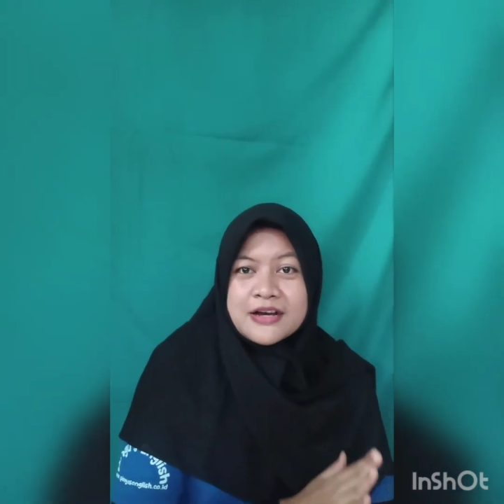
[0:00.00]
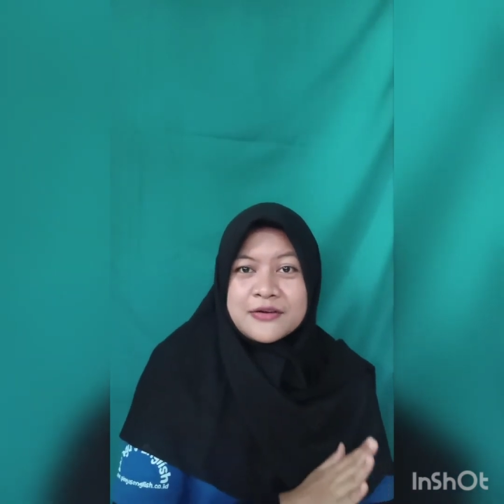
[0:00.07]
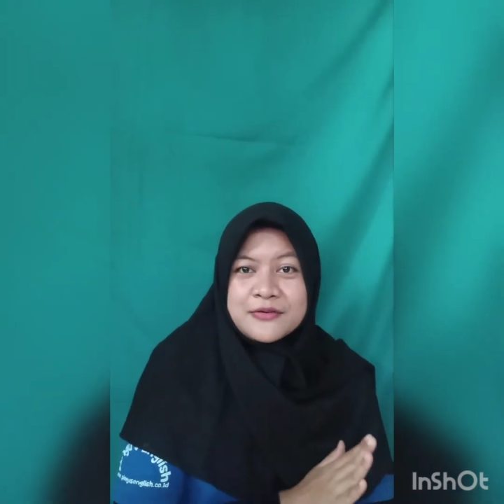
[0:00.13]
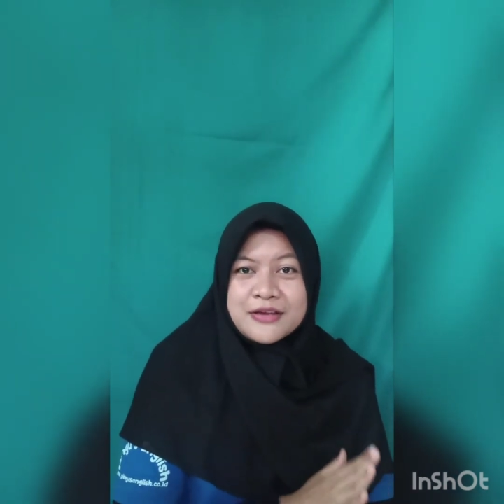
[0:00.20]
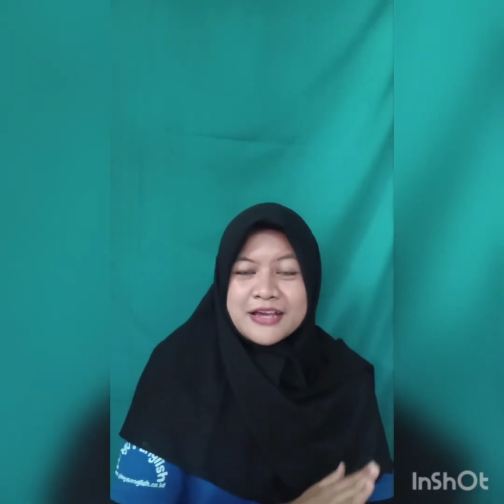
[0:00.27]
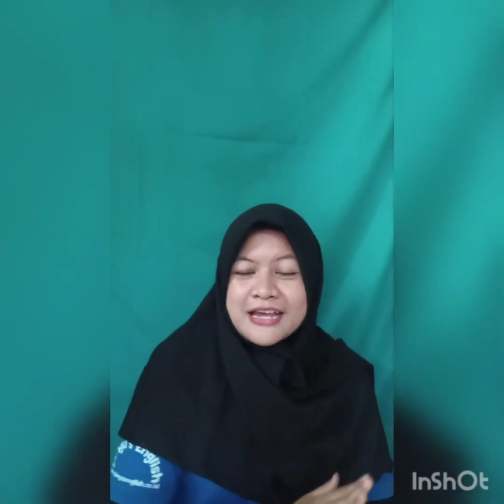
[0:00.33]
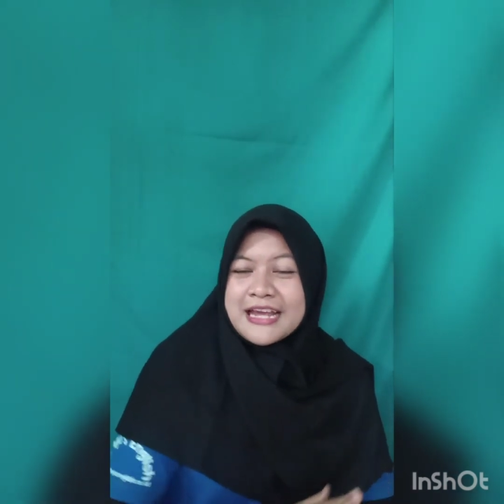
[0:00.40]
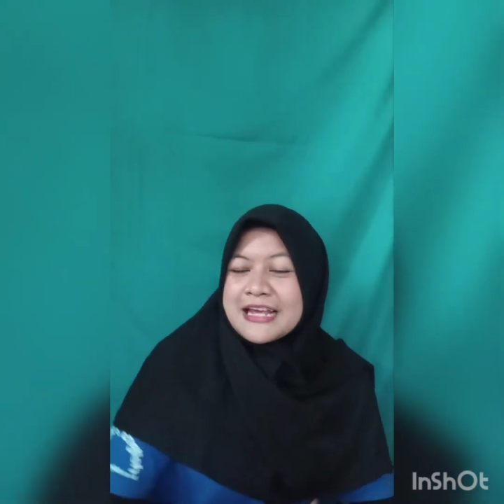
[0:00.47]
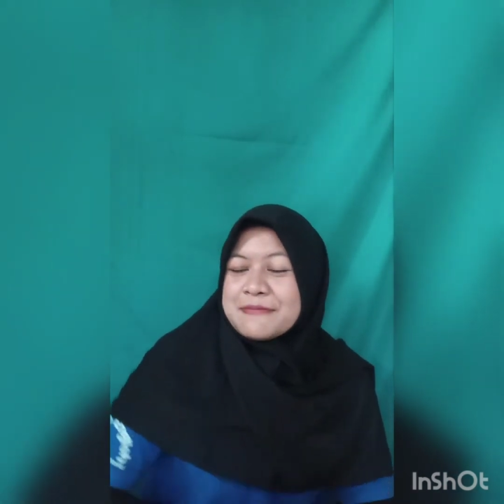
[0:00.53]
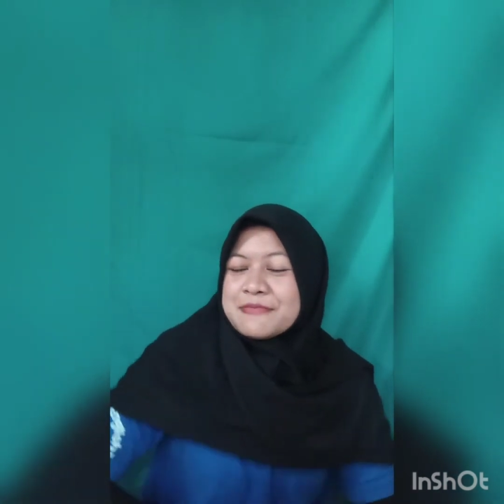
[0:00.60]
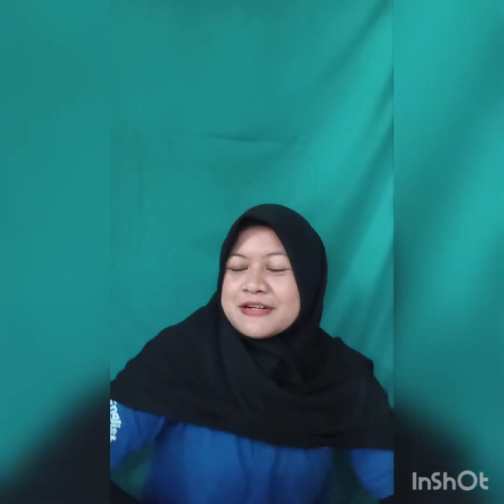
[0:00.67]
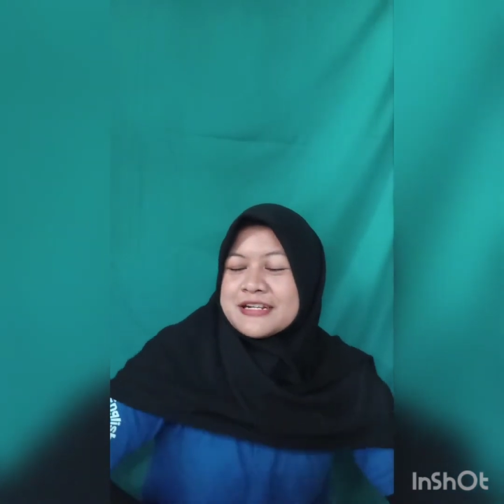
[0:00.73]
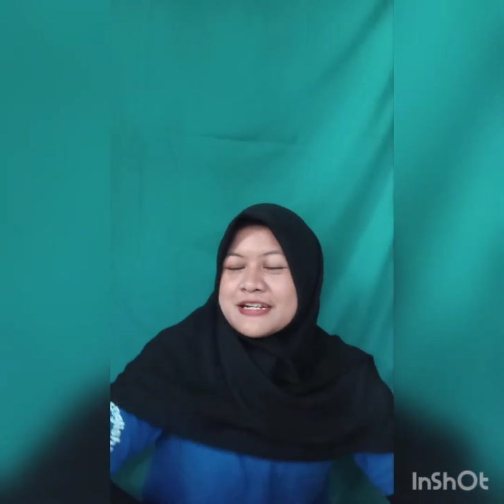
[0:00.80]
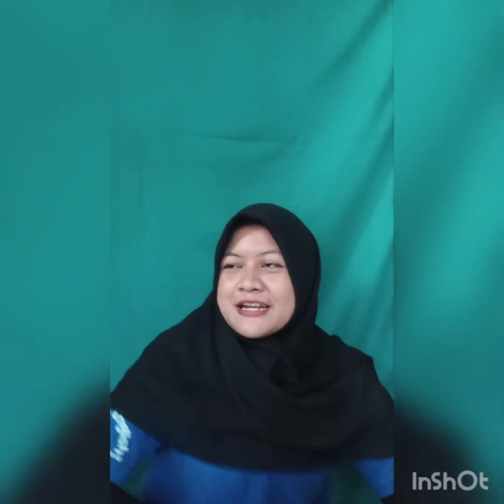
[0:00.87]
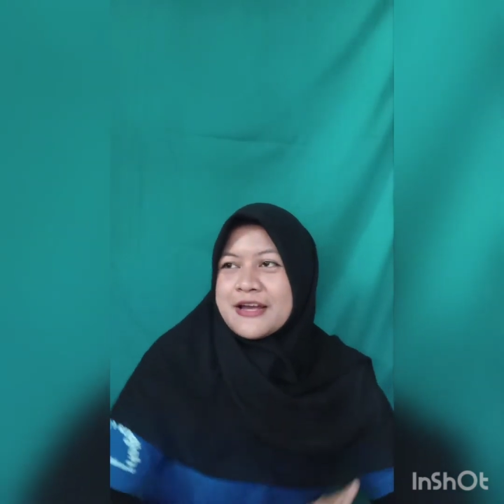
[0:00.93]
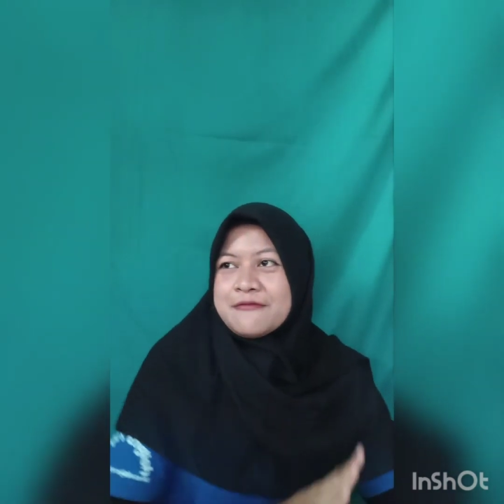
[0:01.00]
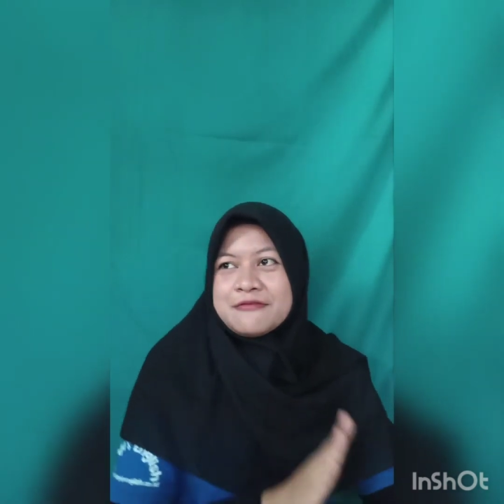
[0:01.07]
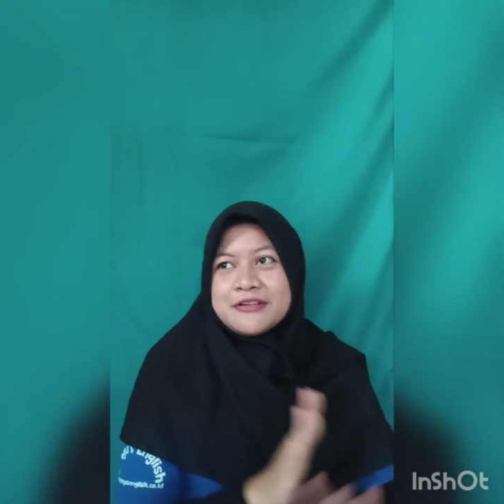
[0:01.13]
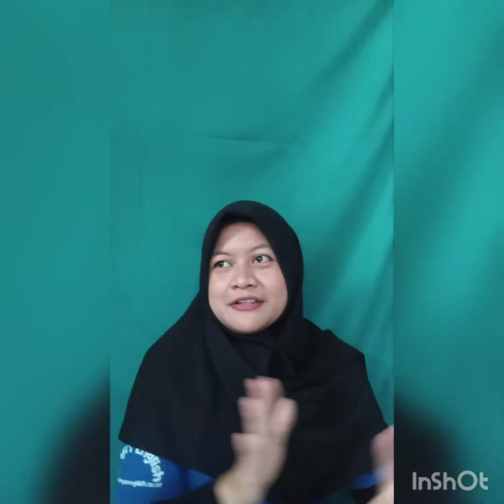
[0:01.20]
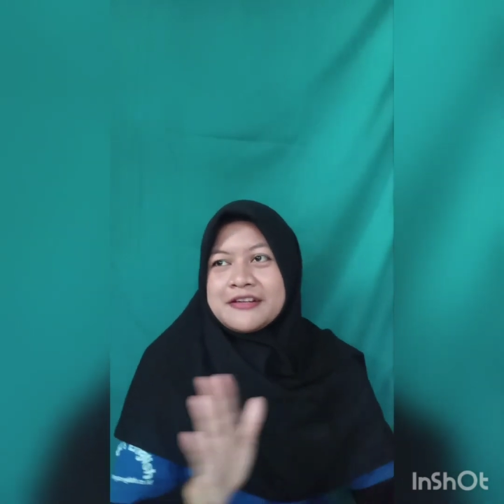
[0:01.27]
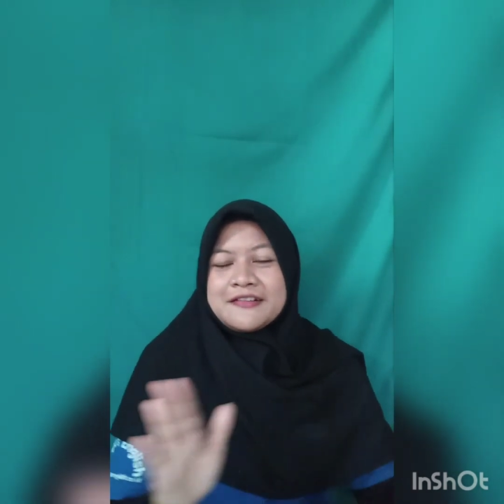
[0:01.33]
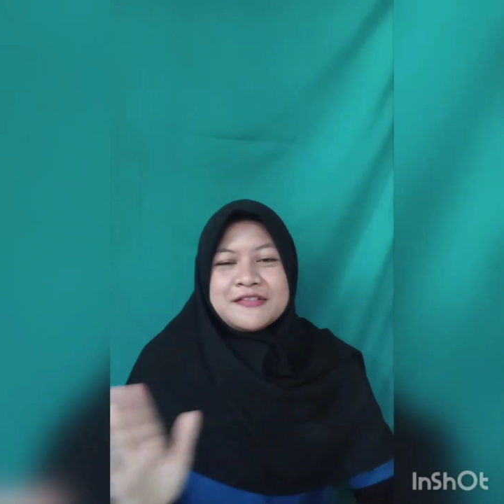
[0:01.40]
Okay, but
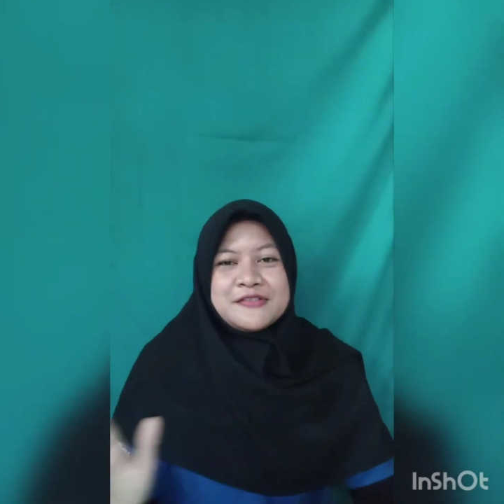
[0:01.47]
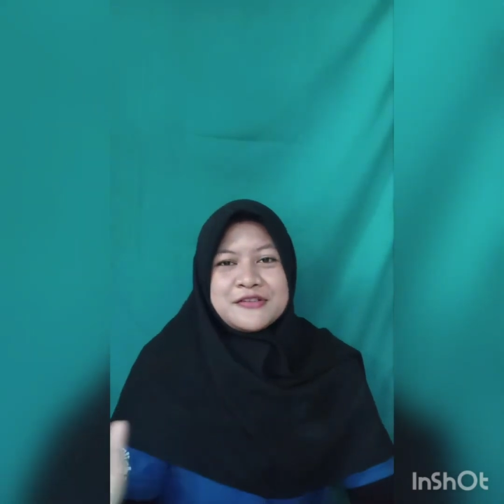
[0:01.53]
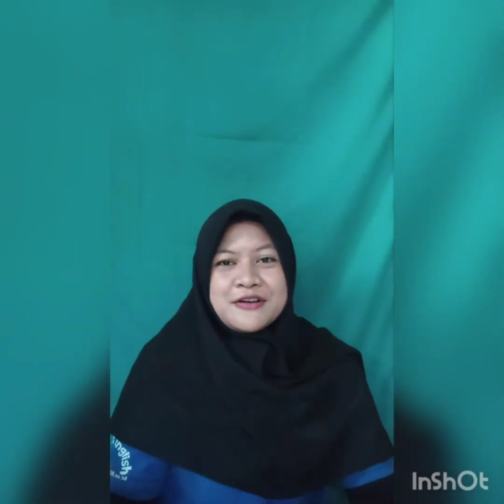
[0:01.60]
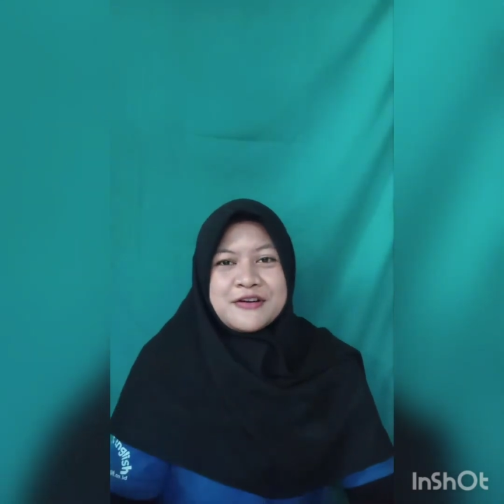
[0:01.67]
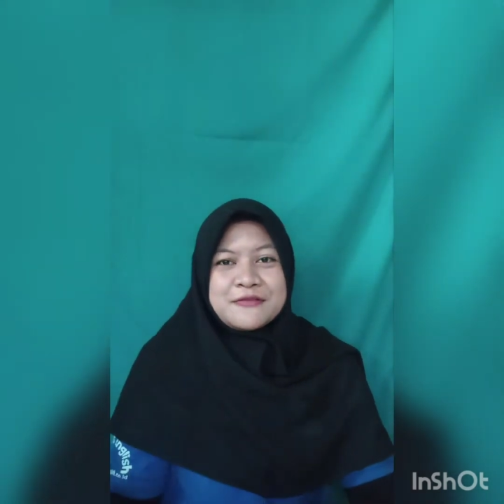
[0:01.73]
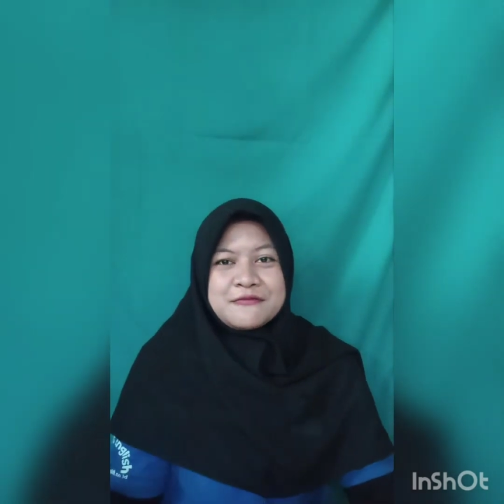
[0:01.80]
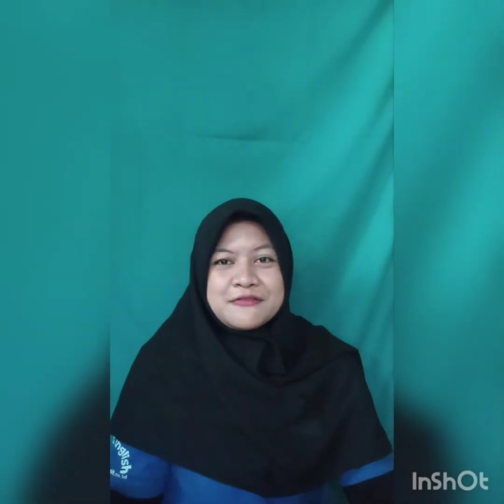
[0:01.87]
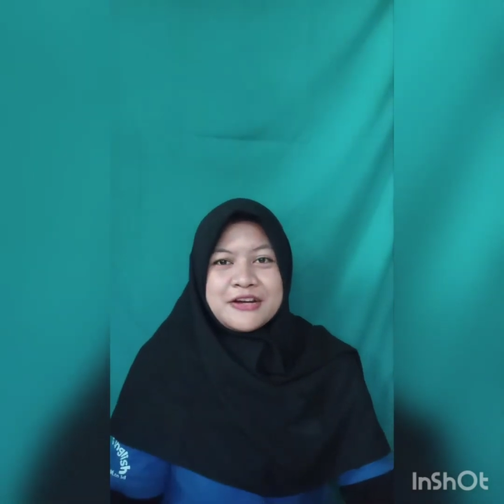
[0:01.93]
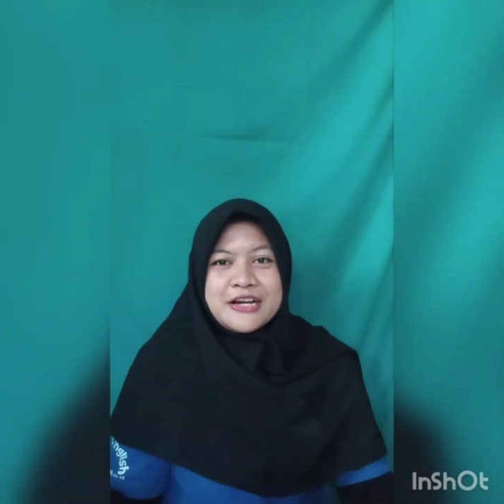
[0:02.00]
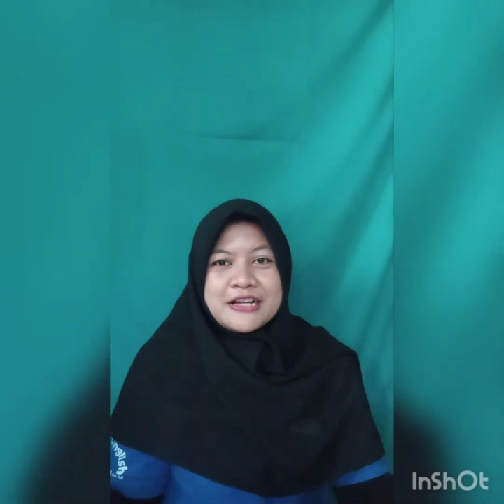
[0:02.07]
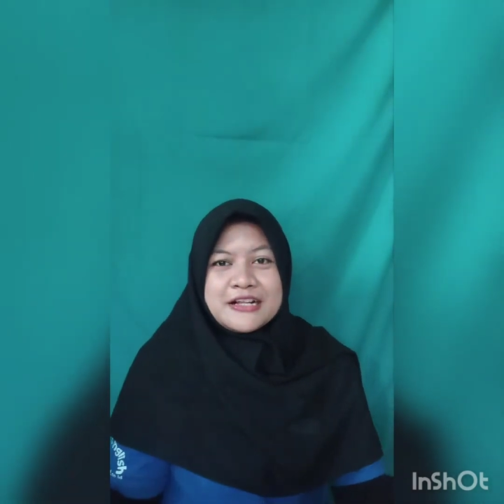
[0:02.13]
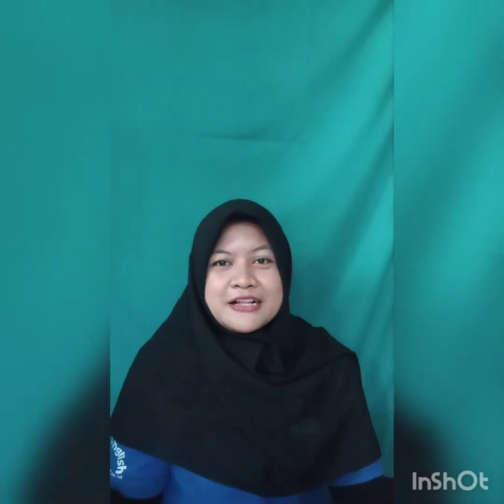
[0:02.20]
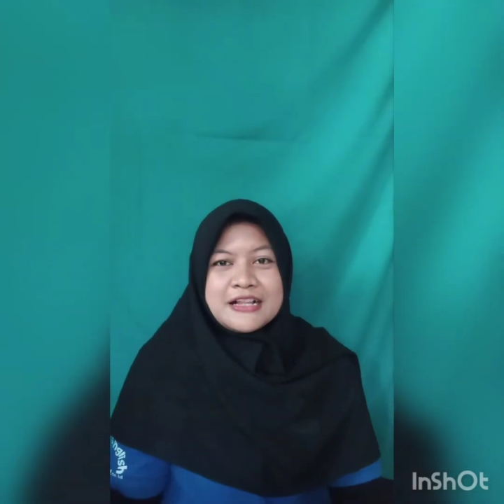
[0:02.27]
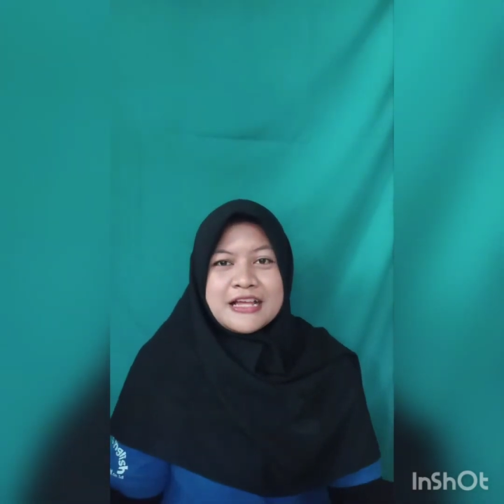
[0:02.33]
everything is not real.